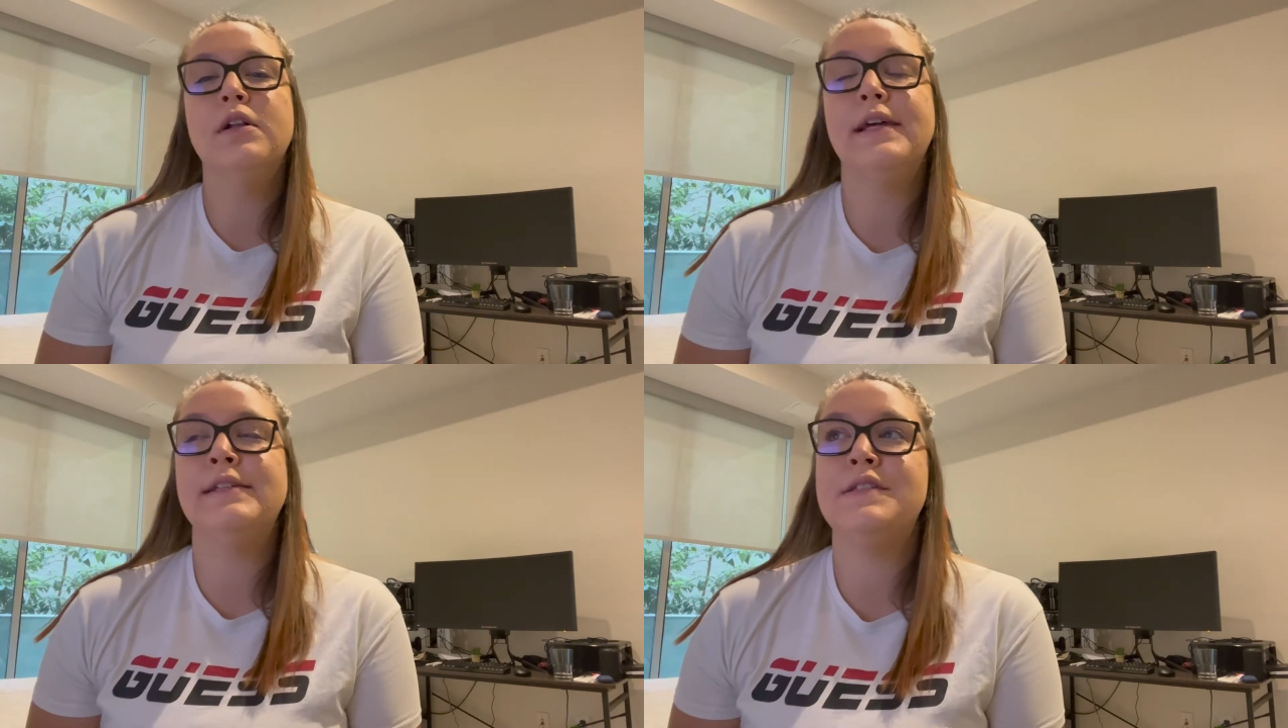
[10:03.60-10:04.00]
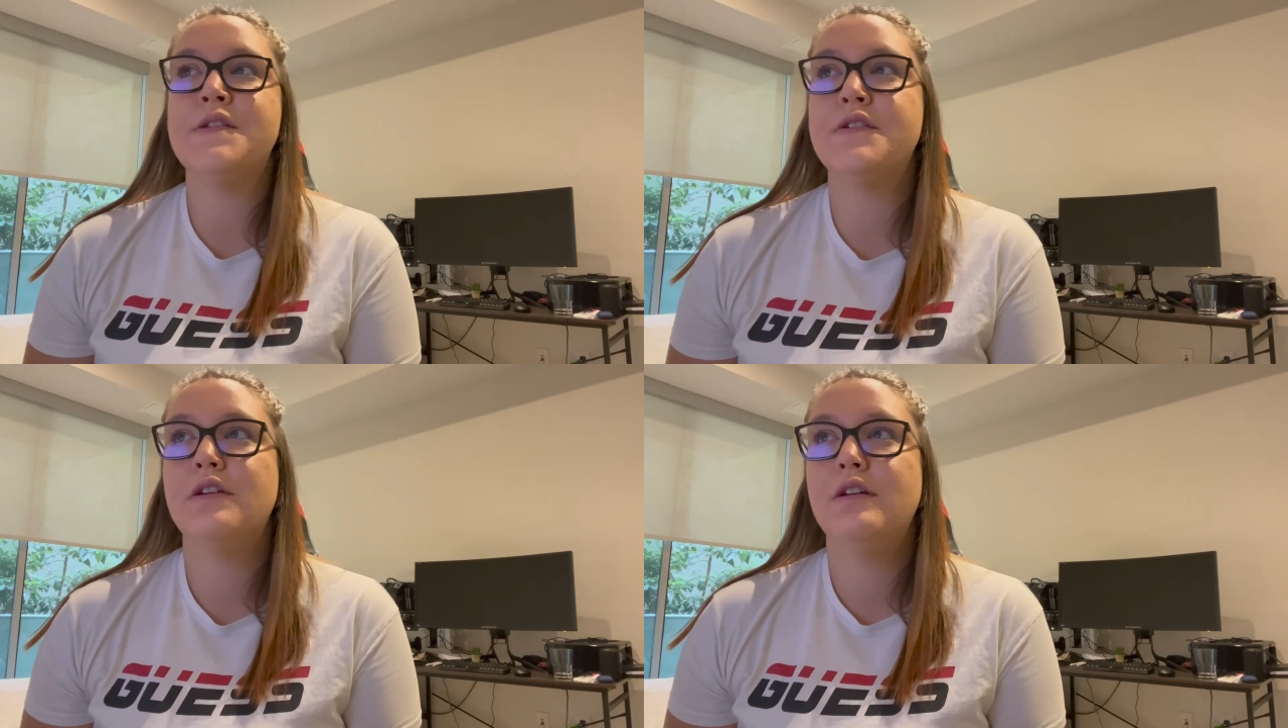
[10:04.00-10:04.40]

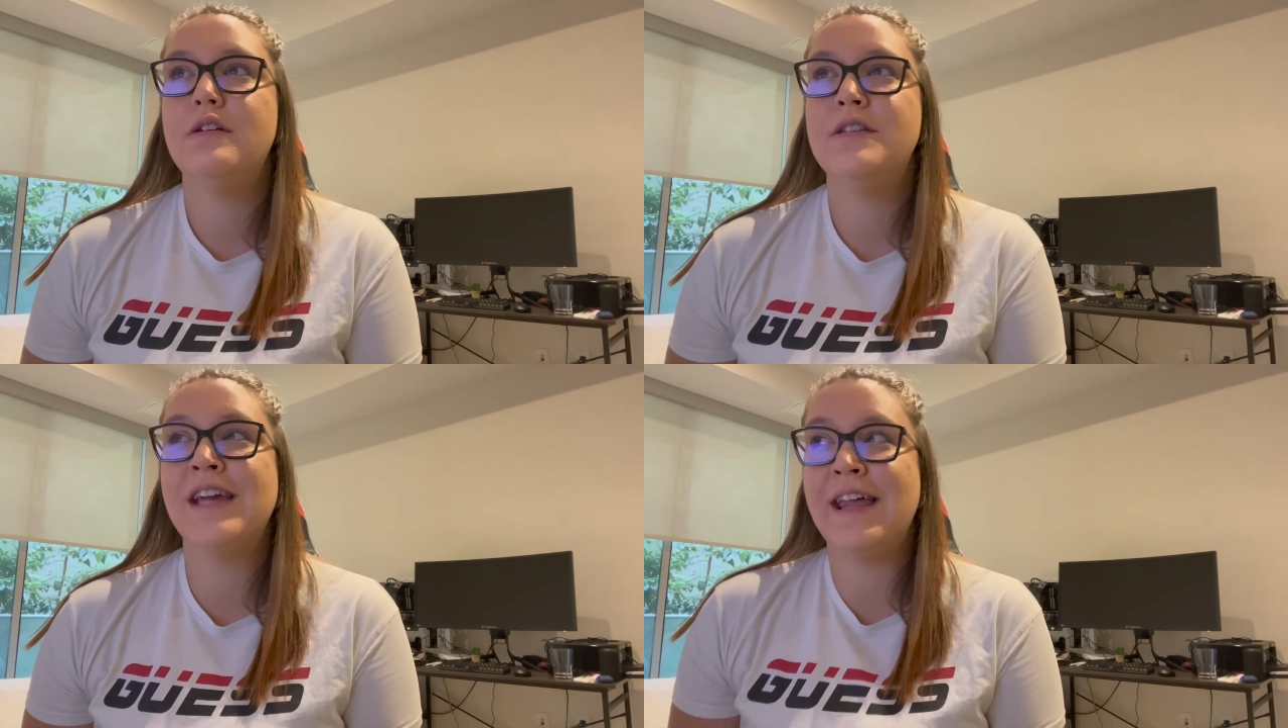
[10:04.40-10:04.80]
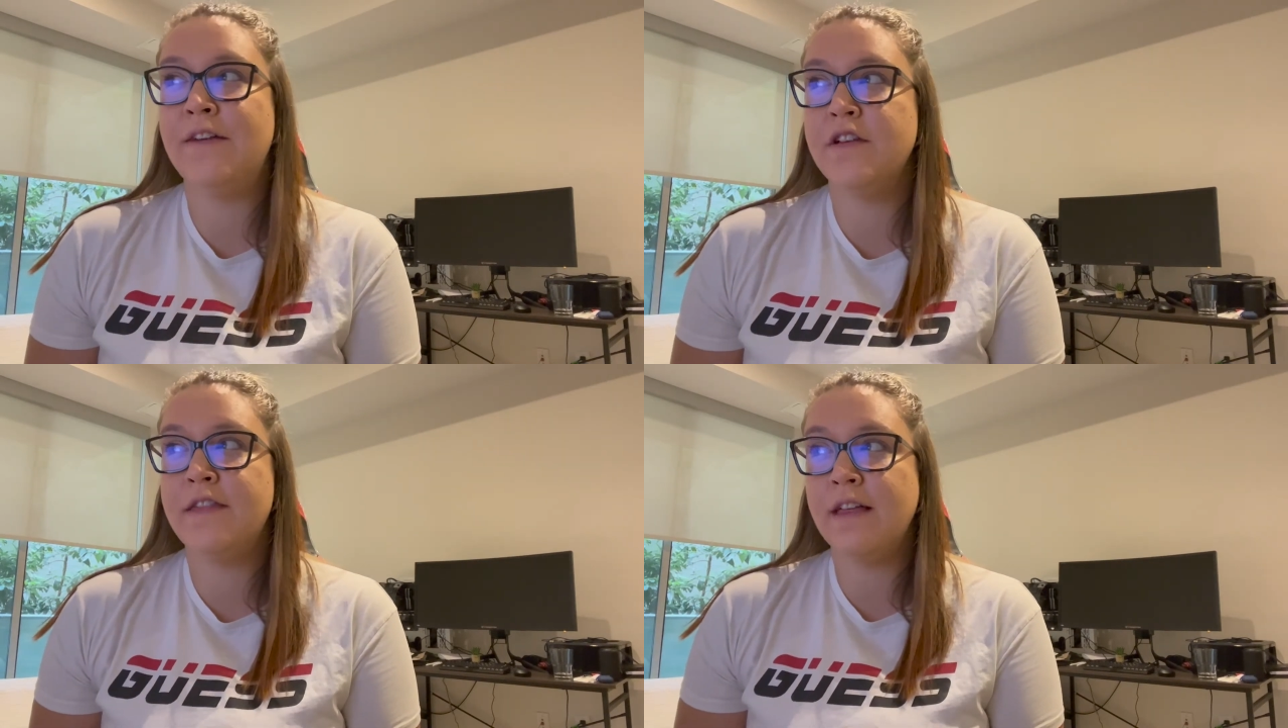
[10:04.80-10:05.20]
is to get
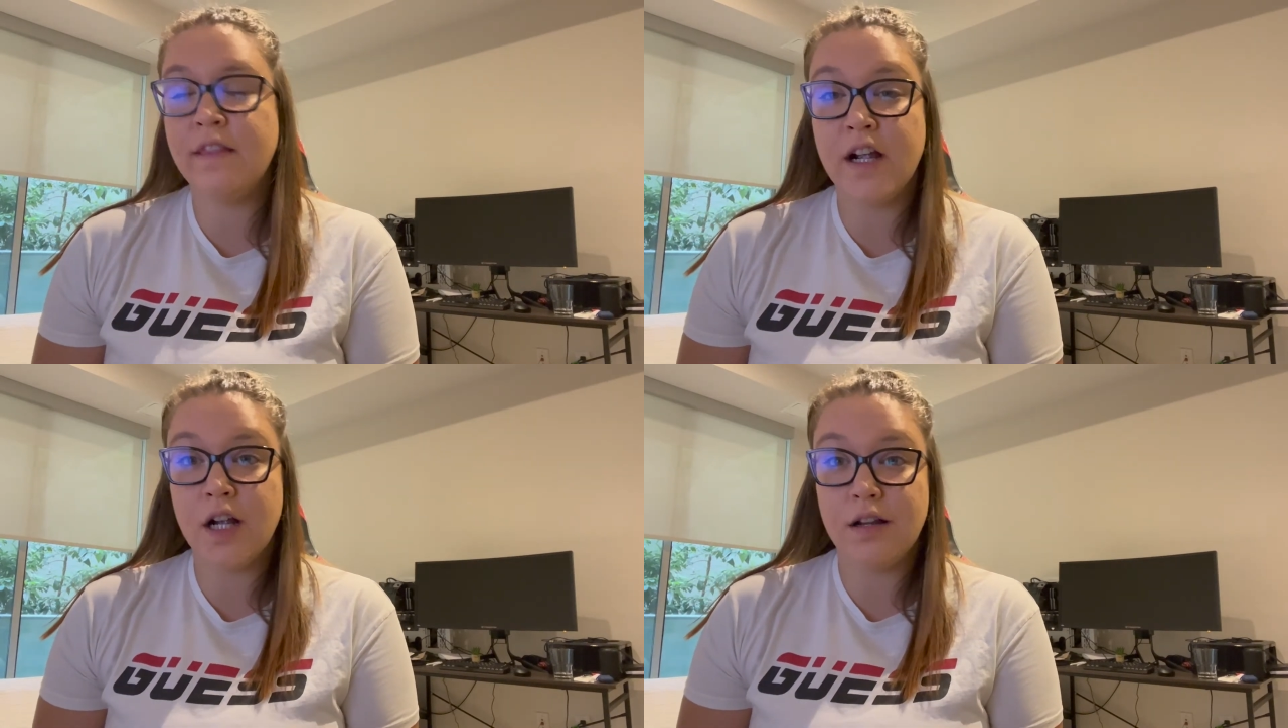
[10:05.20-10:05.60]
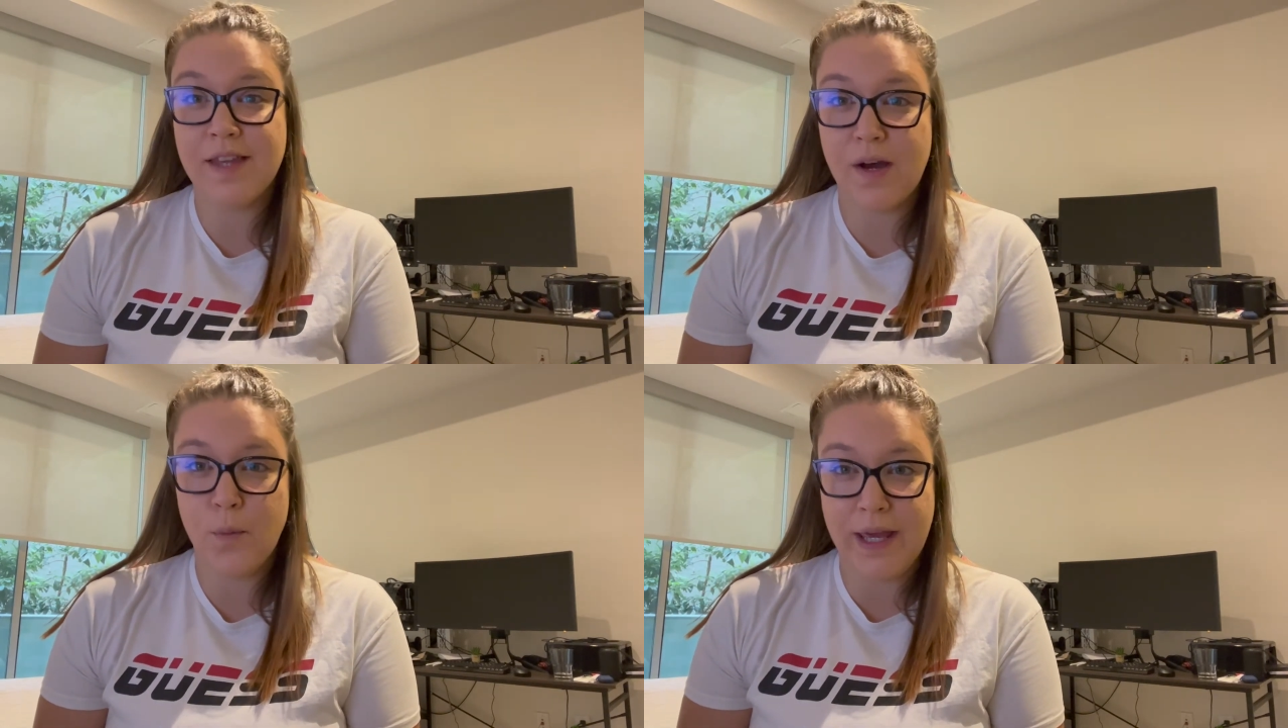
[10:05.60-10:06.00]
everything there
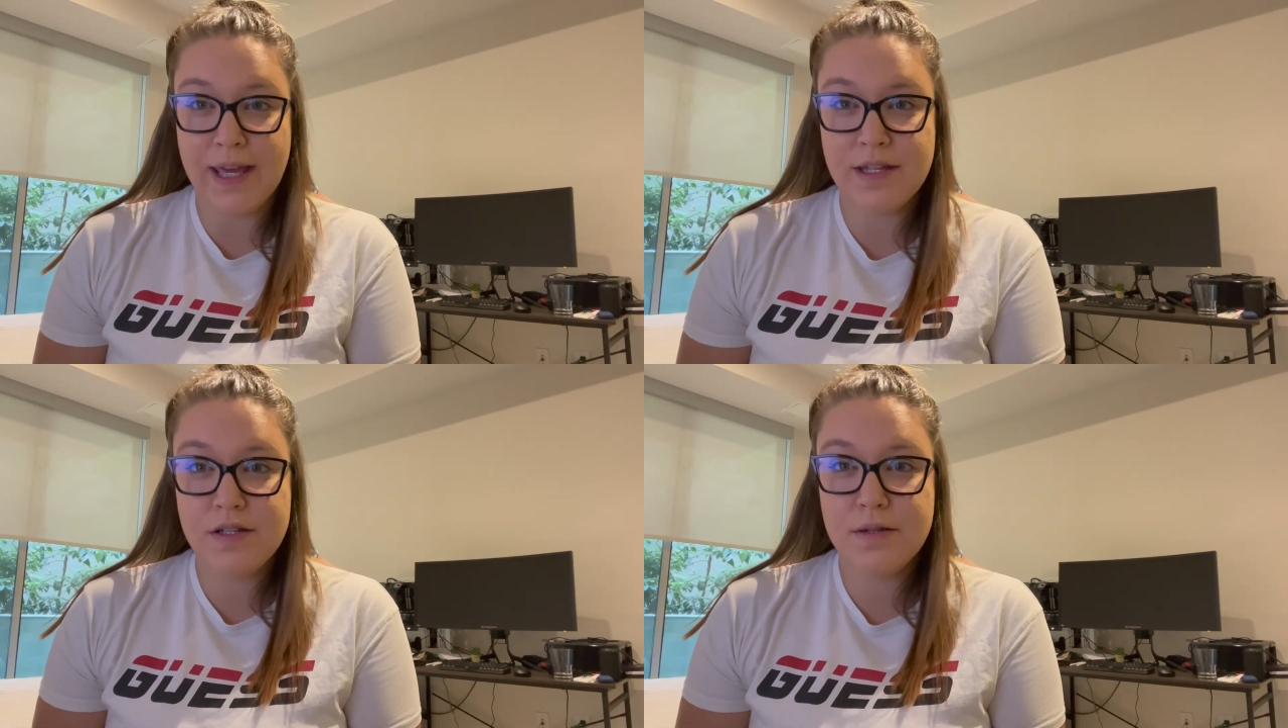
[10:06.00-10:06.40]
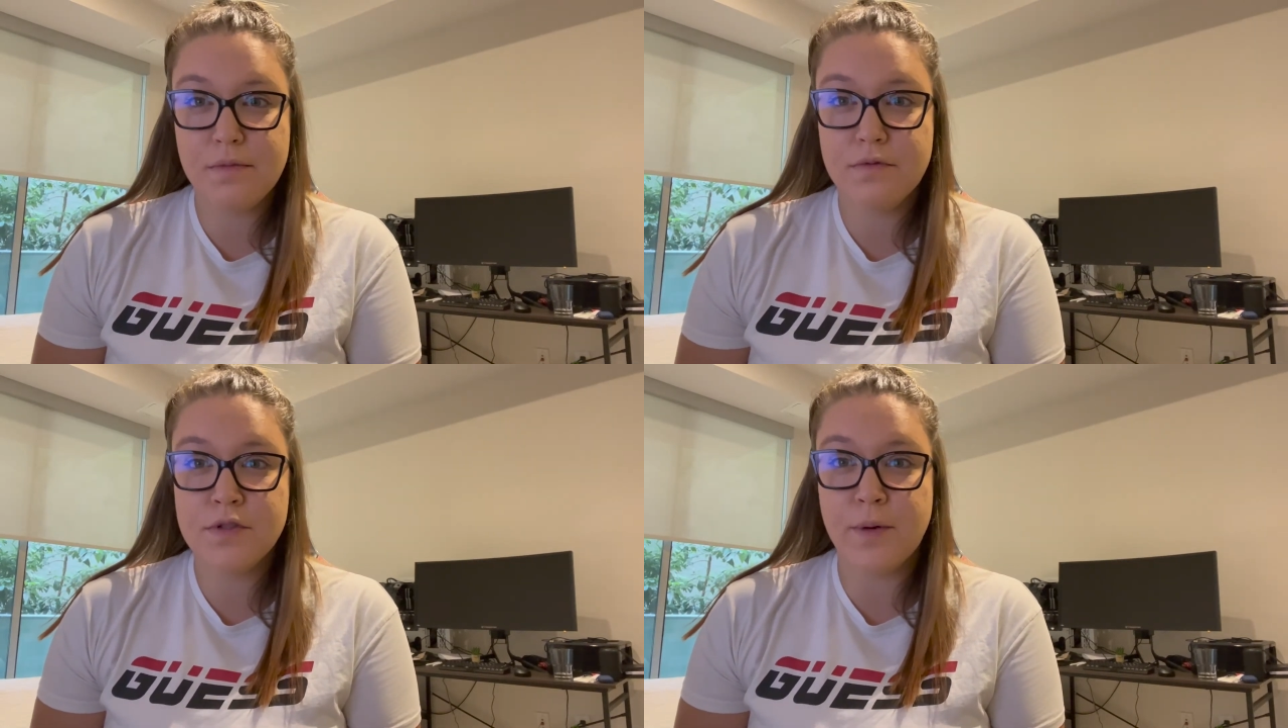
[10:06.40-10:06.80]
that weekend
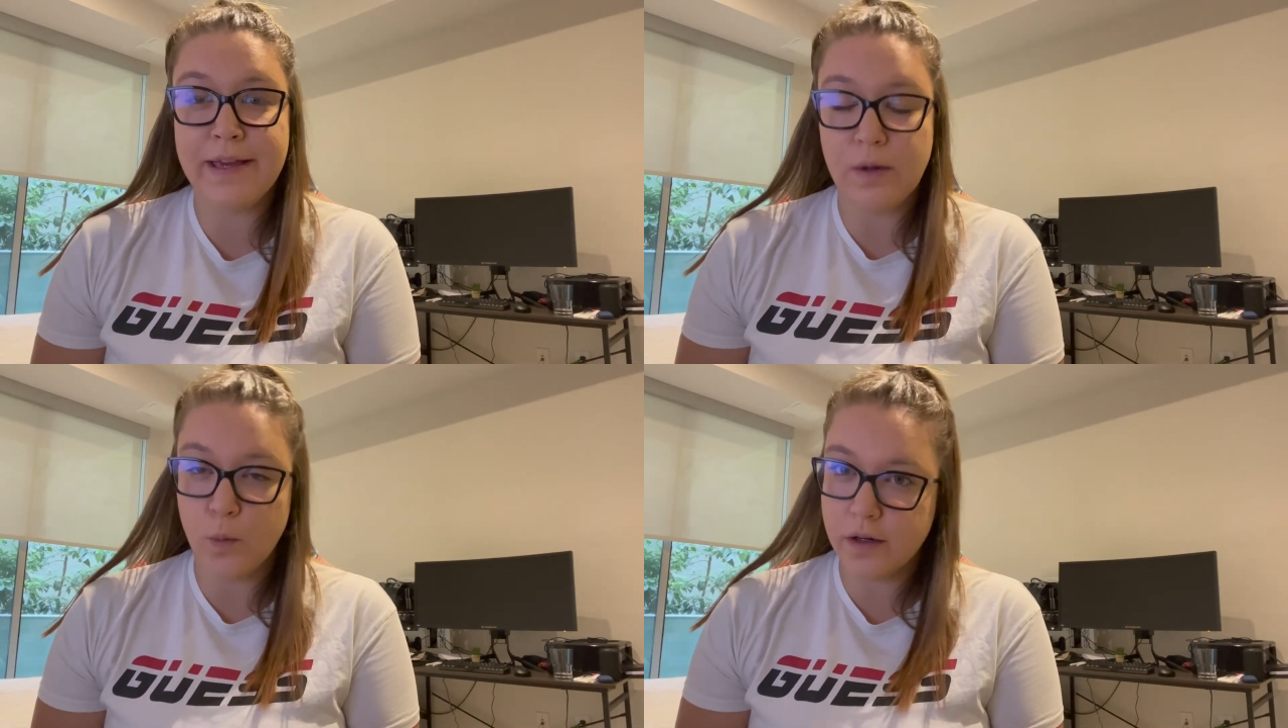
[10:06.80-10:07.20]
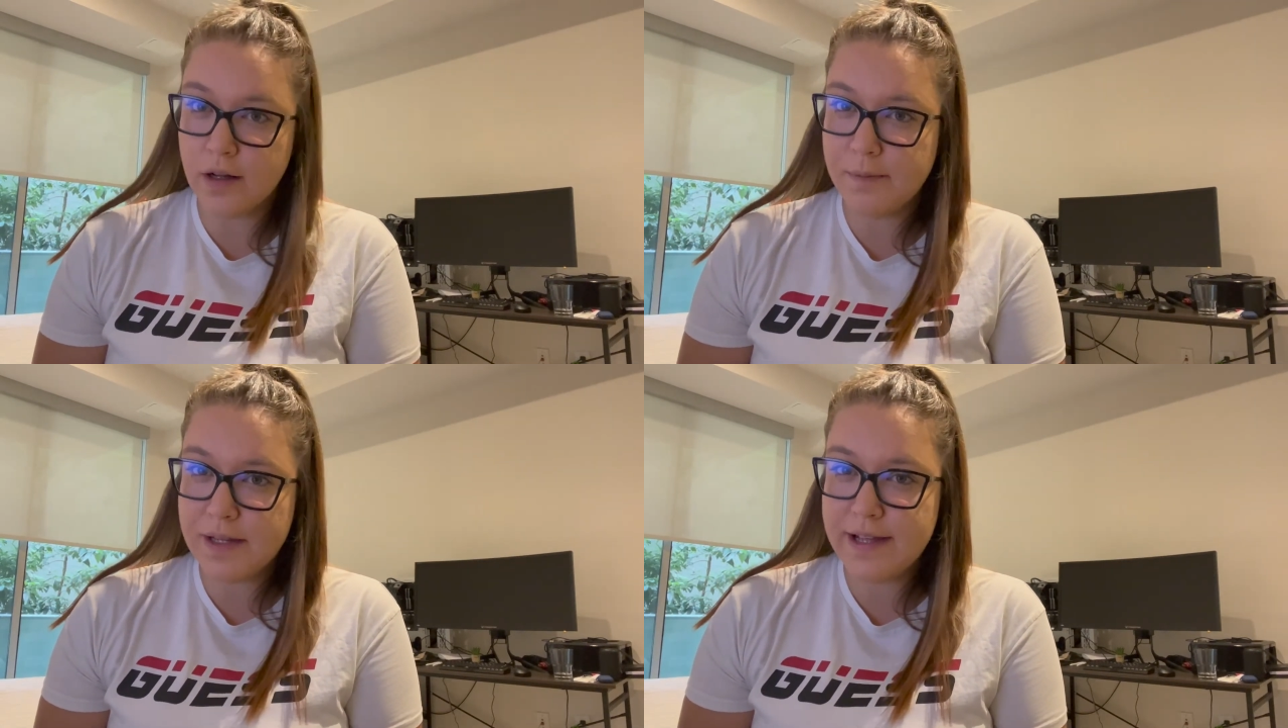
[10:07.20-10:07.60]
so I can work
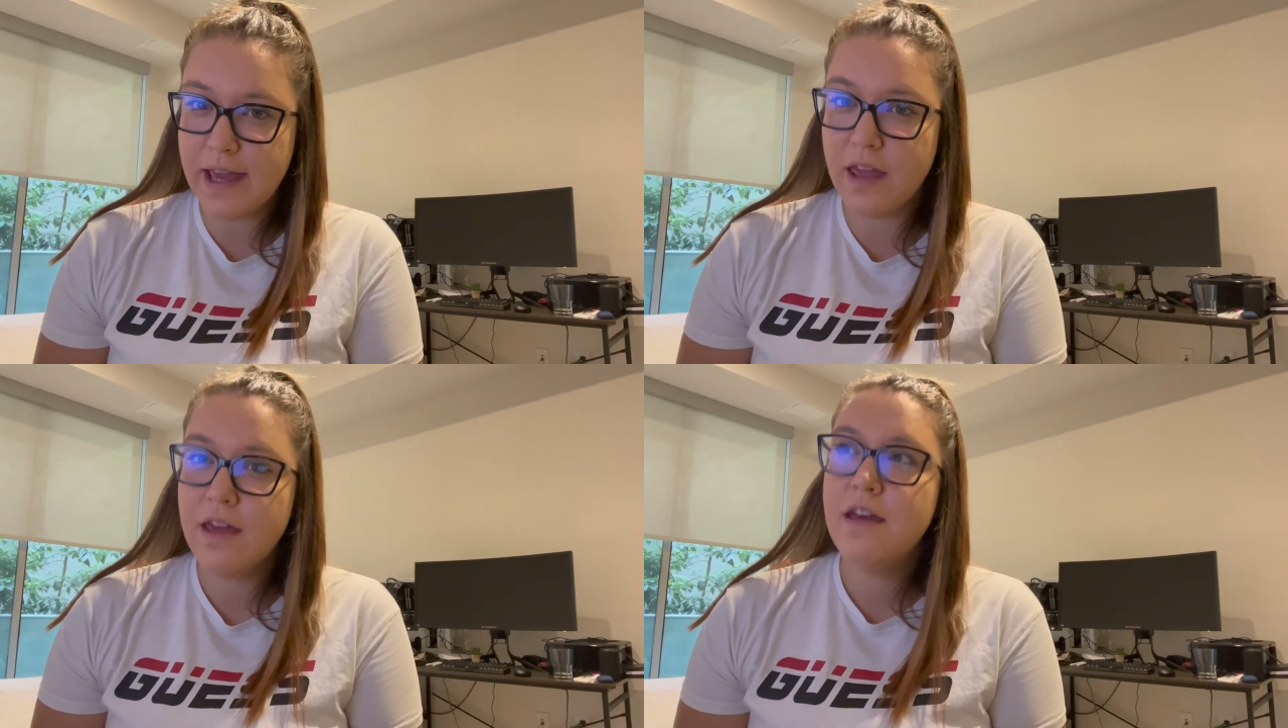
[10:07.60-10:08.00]
on Monday.